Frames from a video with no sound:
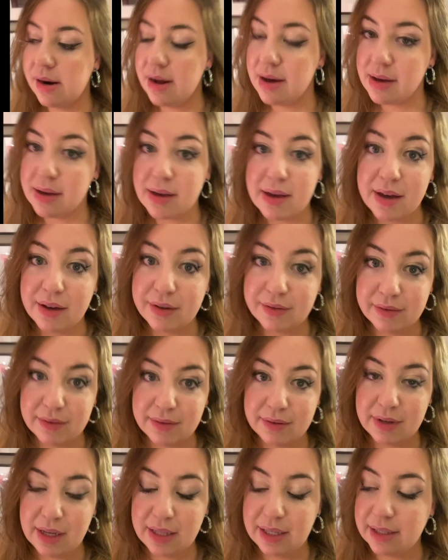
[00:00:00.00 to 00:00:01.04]
yeah,
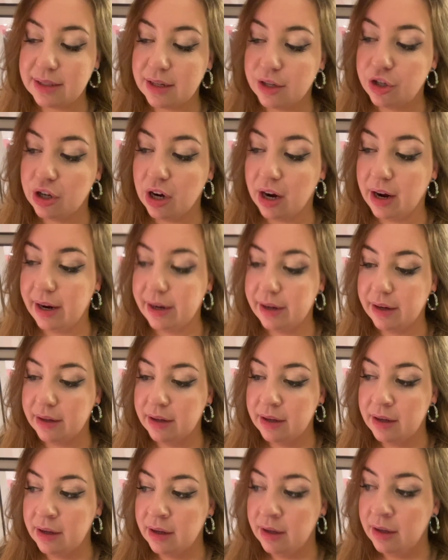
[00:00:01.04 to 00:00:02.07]
at least I tried.
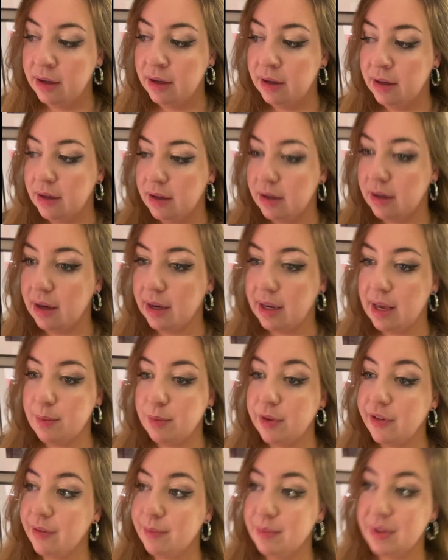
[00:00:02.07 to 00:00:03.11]
I can't
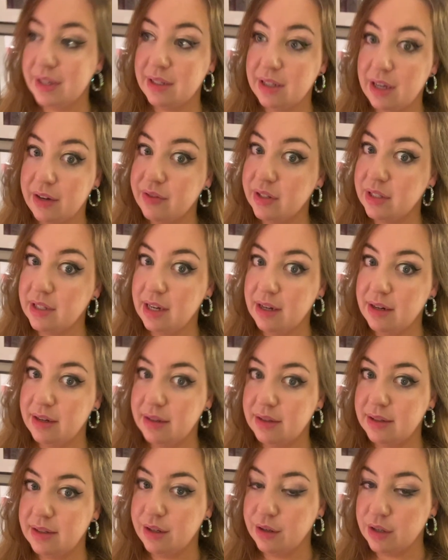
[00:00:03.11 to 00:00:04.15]
believe I'm this devastated.
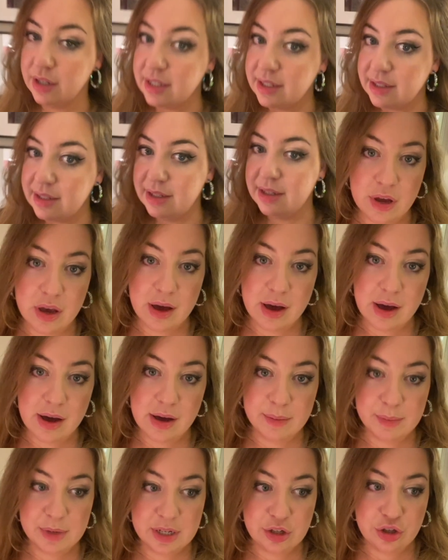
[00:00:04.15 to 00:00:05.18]
Seriously? I'm
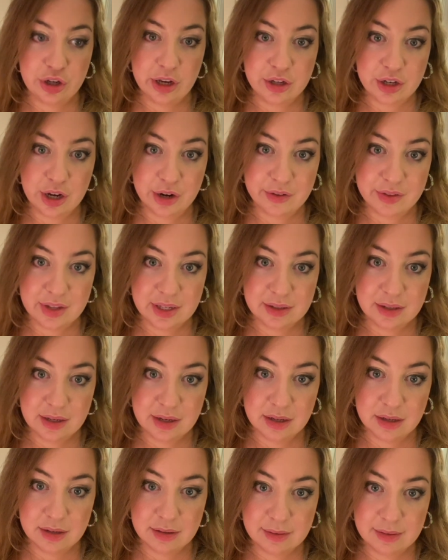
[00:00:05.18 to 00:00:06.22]
gonna change out of this
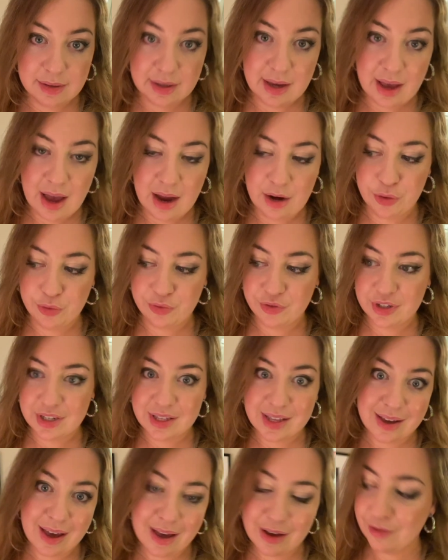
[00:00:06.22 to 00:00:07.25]
and head over to the
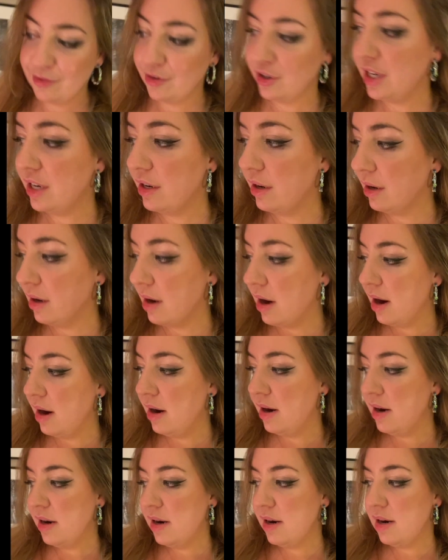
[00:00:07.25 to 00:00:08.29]
keg for dinner.
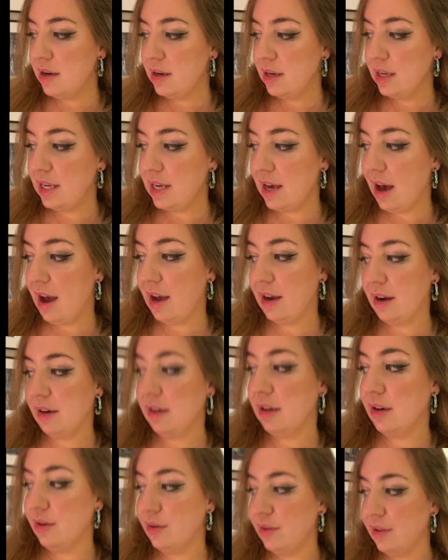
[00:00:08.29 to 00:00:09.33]
Yeah, I gotta
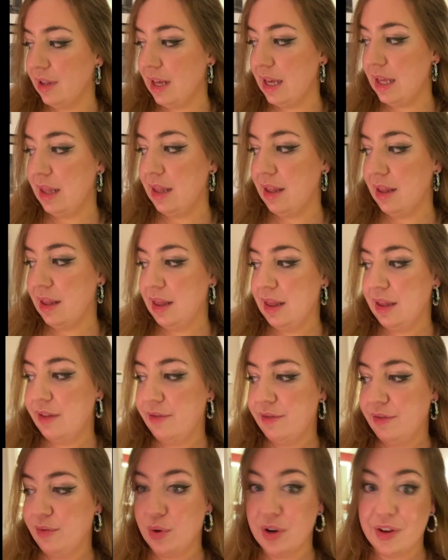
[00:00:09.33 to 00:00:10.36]
go at
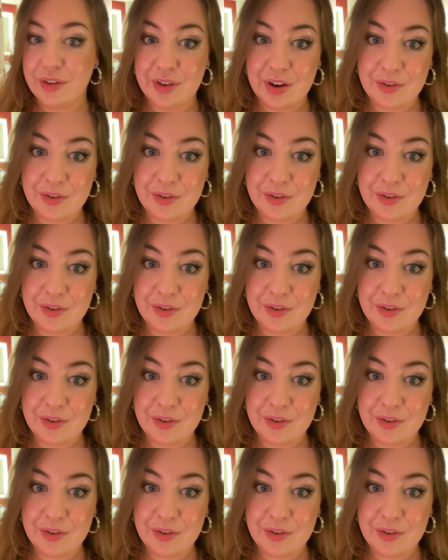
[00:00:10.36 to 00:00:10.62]
45